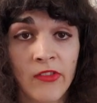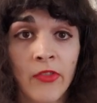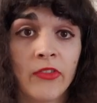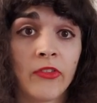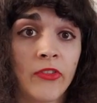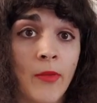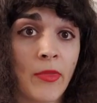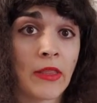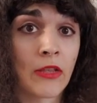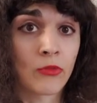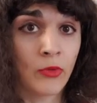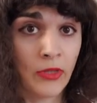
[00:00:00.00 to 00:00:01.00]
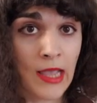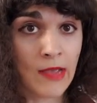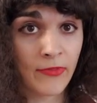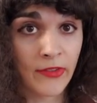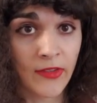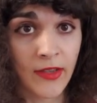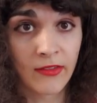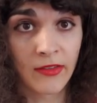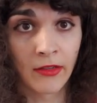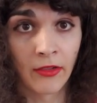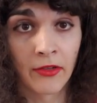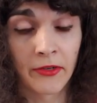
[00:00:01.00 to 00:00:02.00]
and this is something that's really emphasized
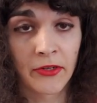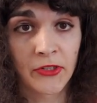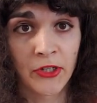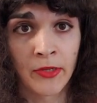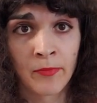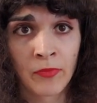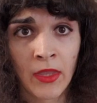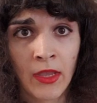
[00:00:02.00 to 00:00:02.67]
in the literature.